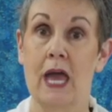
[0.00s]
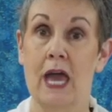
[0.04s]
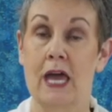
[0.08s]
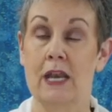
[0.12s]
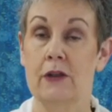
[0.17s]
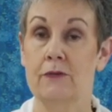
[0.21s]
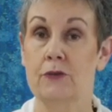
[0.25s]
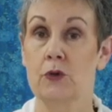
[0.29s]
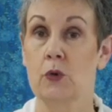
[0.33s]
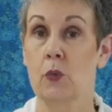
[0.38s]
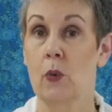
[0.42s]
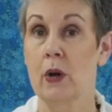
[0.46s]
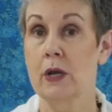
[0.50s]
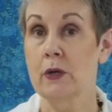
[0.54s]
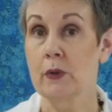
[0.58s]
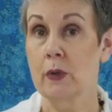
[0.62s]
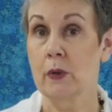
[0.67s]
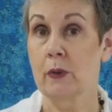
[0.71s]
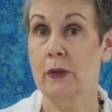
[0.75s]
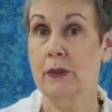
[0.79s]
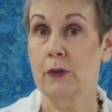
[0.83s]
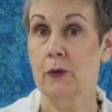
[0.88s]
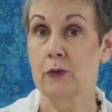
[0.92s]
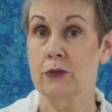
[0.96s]
And if you're
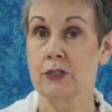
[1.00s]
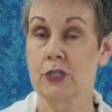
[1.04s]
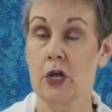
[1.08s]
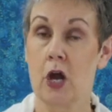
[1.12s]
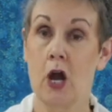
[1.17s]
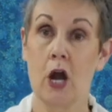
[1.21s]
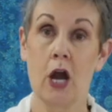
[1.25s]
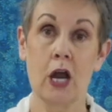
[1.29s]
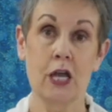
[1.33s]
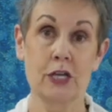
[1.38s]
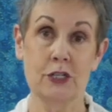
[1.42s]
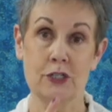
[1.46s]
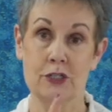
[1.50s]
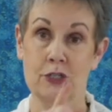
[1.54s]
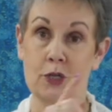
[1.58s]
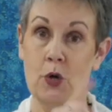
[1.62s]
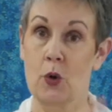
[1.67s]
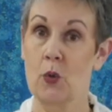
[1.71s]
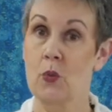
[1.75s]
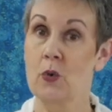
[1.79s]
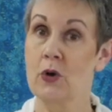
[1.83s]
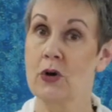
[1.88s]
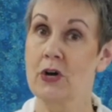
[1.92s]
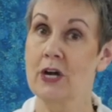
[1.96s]
wondering what those are,
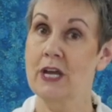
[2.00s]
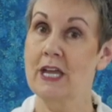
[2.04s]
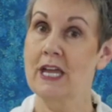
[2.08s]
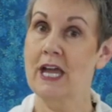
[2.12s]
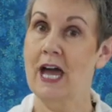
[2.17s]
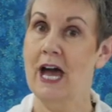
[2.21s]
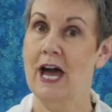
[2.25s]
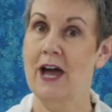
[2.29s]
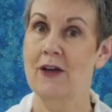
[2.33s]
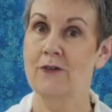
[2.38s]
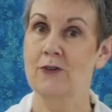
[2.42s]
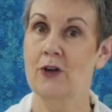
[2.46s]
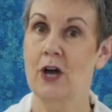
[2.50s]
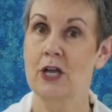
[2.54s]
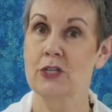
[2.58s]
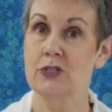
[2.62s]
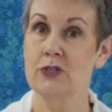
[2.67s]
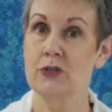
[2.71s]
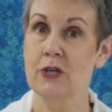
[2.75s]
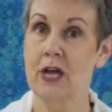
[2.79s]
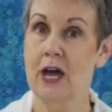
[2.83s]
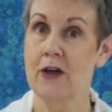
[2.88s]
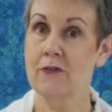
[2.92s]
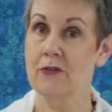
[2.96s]
don't worry, I've got
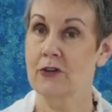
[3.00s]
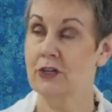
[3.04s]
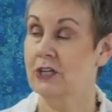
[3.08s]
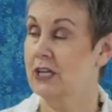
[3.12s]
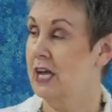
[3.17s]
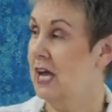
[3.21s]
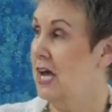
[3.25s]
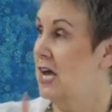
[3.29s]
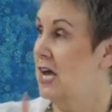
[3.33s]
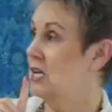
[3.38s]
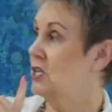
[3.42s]
you covered.